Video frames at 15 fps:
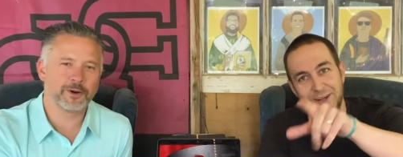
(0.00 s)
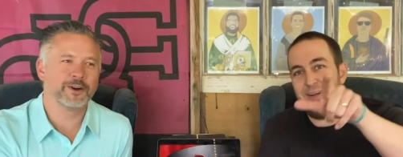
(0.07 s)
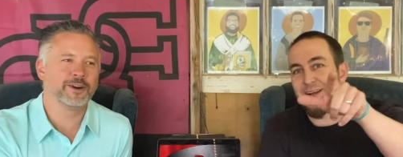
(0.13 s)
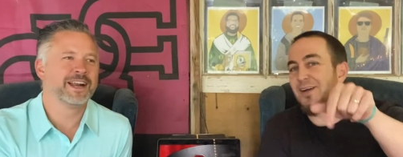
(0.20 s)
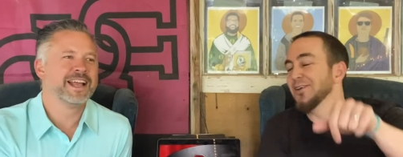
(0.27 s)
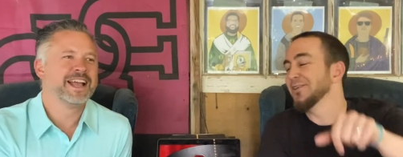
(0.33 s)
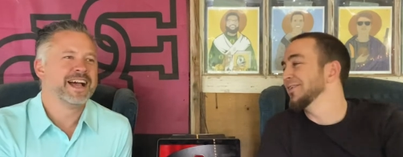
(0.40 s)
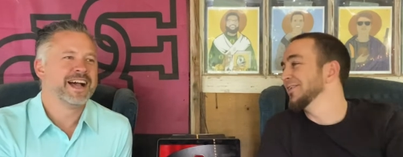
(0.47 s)
Speaker 1: There
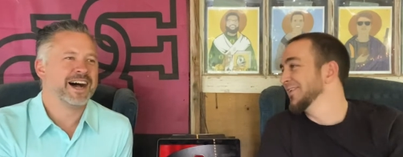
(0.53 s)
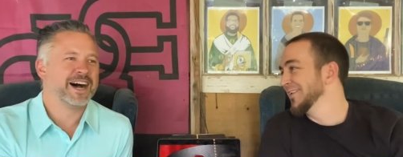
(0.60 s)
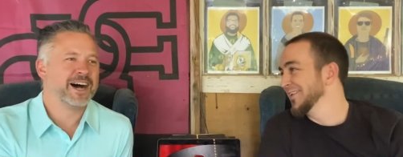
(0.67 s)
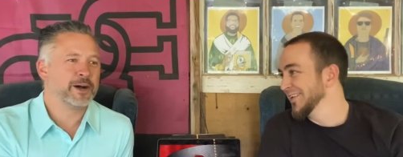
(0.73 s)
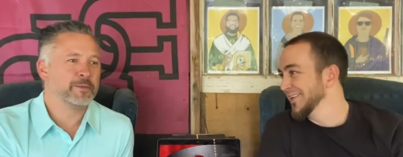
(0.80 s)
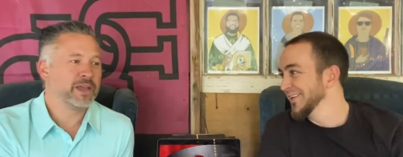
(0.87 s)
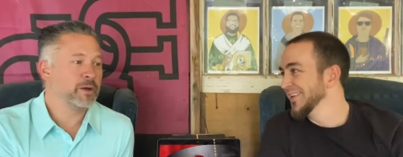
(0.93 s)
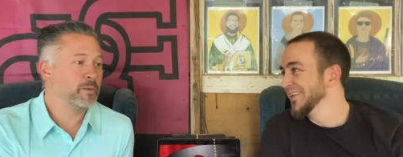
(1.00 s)
you go.
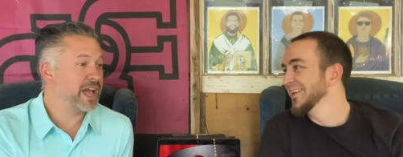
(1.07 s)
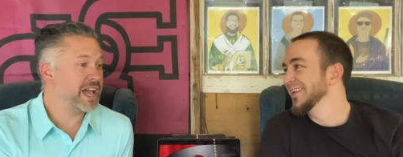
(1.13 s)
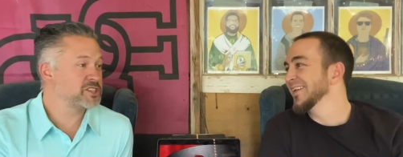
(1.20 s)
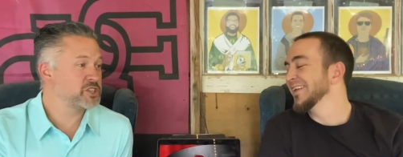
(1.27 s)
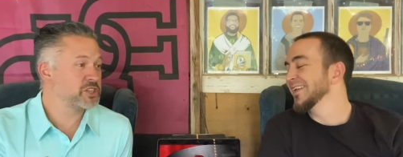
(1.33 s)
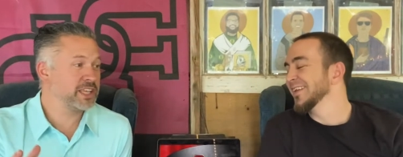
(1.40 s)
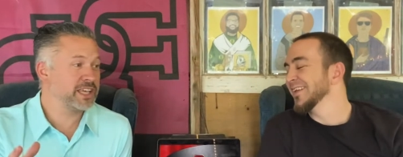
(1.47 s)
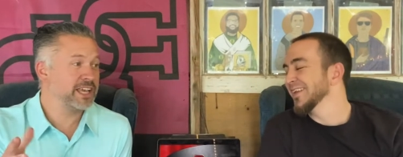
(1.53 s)
Um, and we
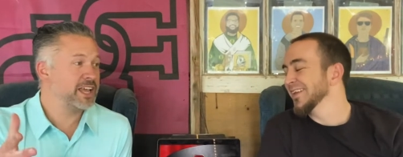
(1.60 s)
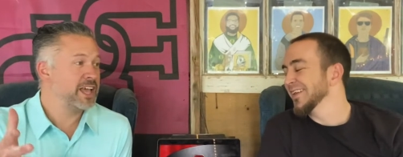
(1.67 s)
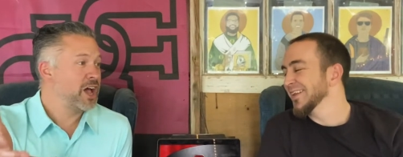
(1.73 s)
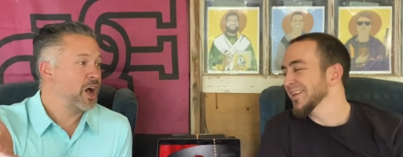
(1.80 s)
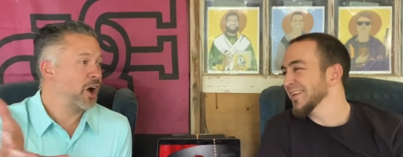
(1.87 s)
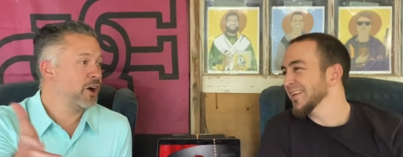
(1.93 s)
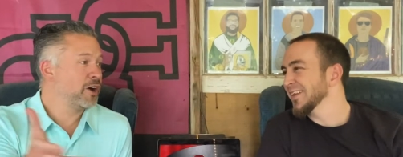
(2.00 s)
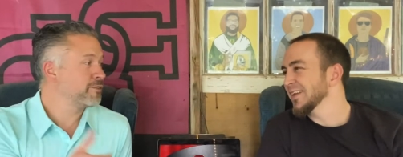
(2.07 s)
actually
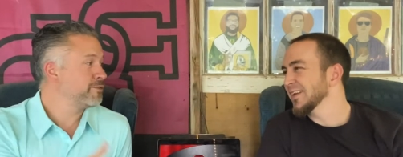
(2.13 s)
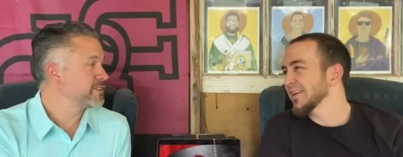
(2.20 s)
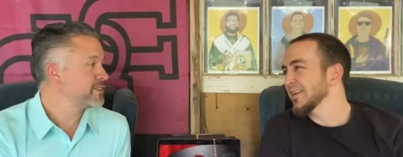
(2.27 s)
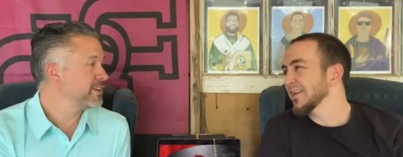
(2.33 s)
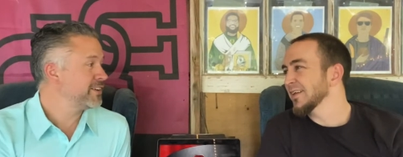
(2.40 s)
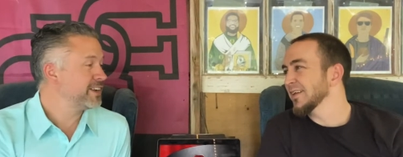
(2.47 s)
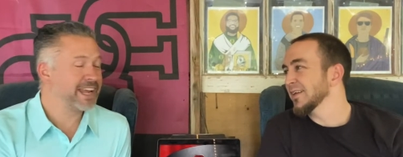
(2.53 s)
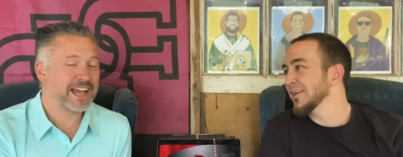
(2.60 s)
our
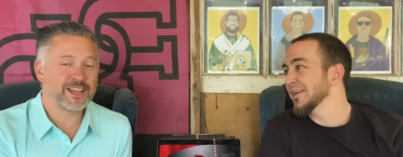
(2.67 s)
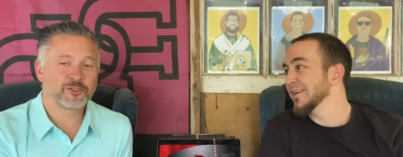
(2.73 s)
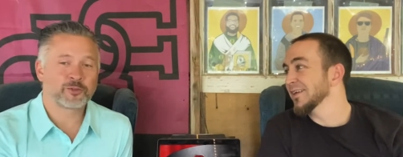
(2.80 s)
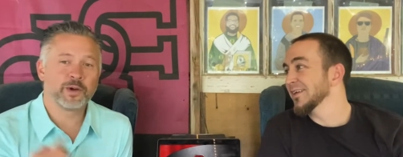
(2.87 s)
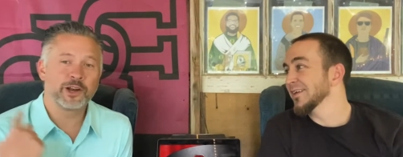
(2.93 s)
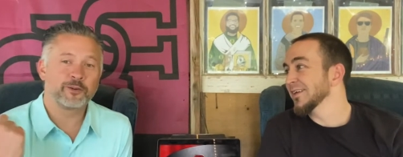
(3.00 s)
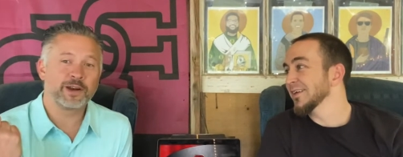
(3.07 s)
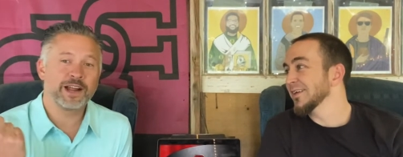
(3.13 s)
facility guys
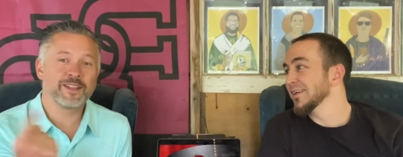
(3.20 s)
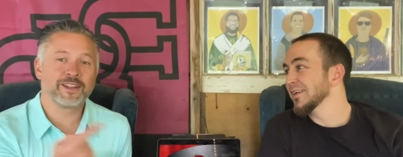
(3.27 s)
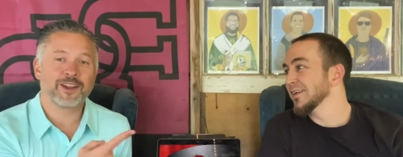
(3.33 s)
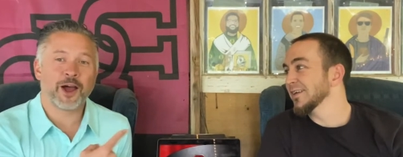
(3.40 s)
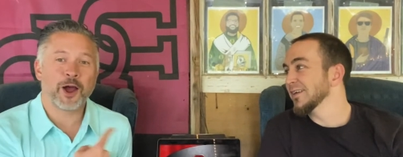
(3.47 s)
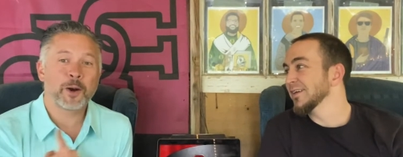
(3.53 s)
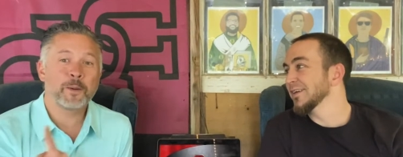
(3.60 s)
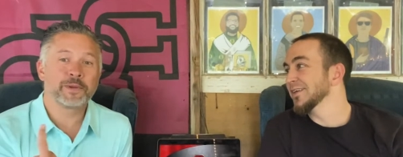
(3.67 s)
went around
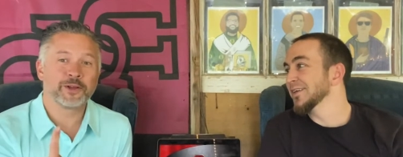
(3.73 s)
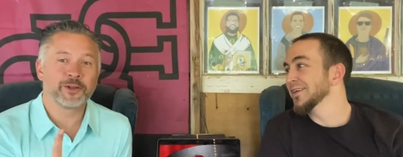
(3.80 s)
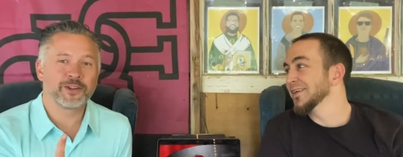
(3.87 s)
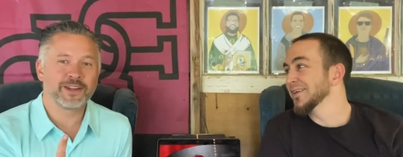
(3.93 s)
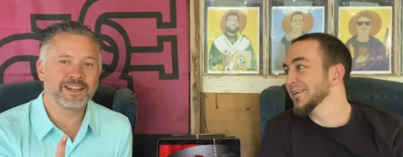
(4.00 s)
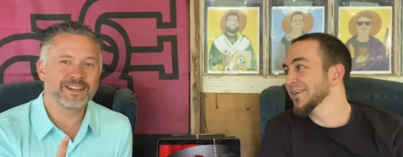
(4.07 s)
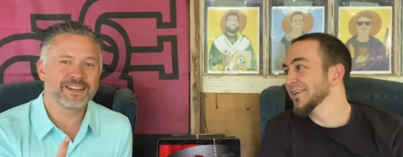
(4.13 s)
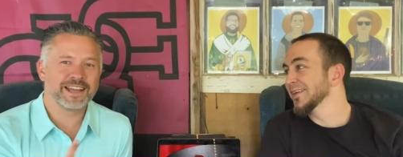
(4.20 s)
our
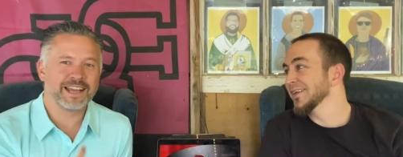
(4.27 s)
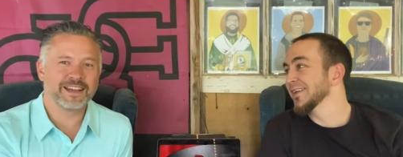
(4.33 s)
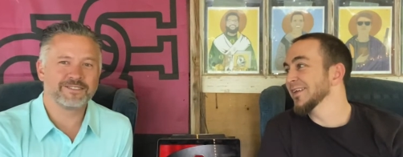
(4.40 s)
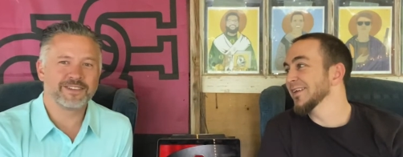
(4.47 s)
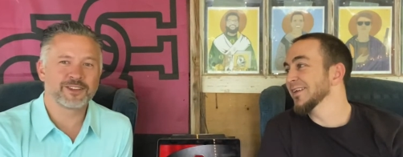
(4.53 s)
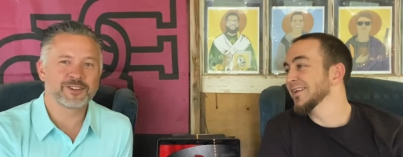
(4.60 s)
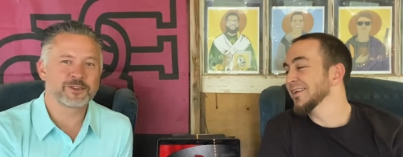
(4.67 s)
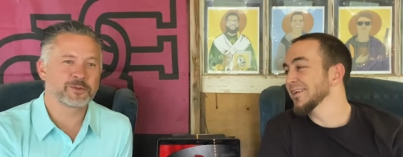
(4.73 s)
building at
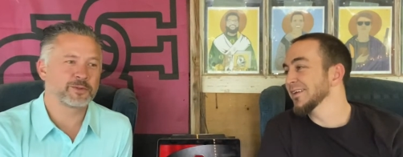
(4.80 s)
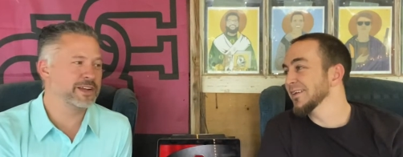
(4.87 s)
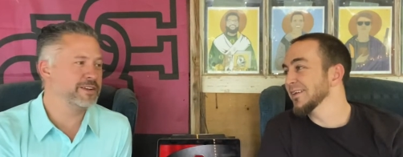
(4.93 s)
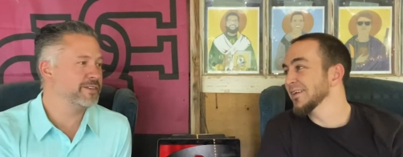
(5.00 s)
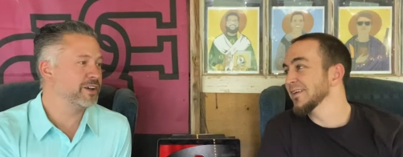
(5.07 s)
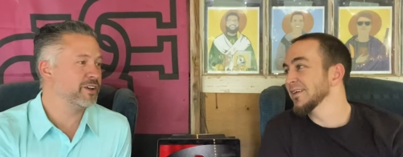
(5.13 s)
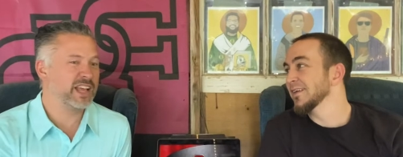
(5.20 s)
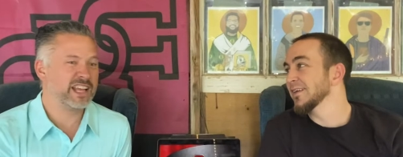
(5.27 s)
Fellowship
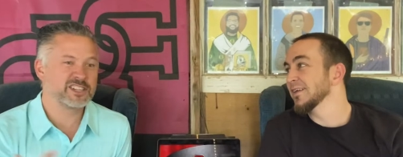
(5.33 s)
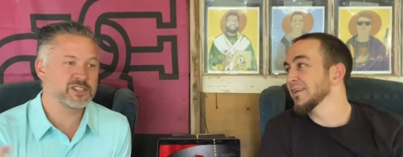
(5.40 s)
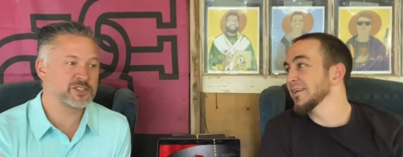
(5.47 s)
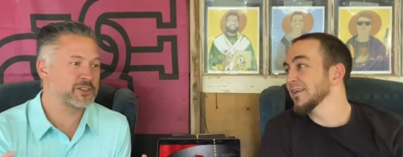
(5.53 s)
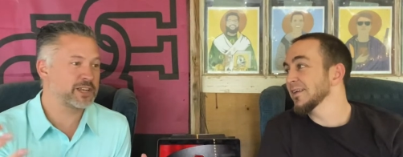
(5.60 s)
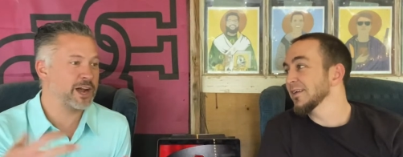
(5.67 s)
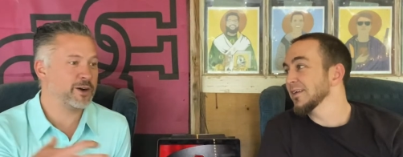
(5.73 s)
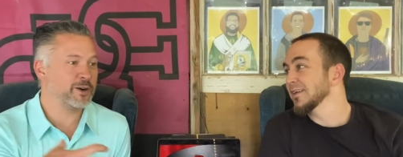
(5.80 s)
Greenville and just
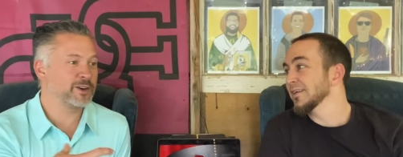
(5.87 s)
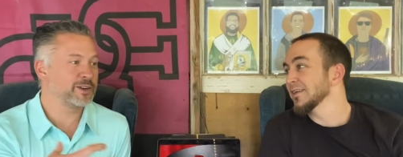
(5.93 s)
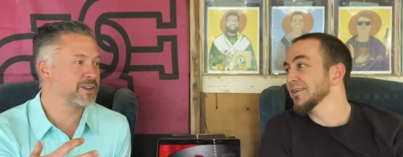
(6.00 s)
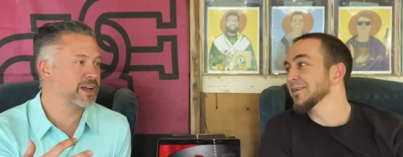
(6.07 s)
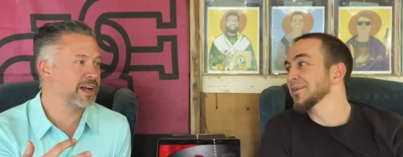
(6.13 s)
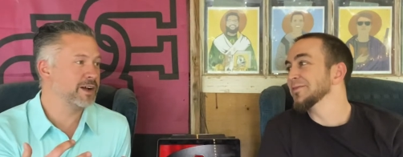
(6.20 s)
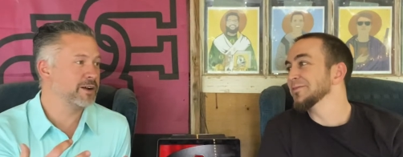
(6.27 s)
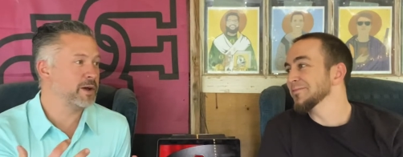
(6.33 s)
scoured
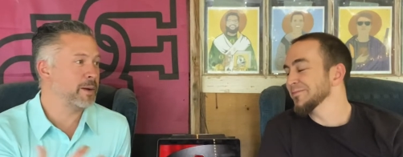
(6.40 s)
uh,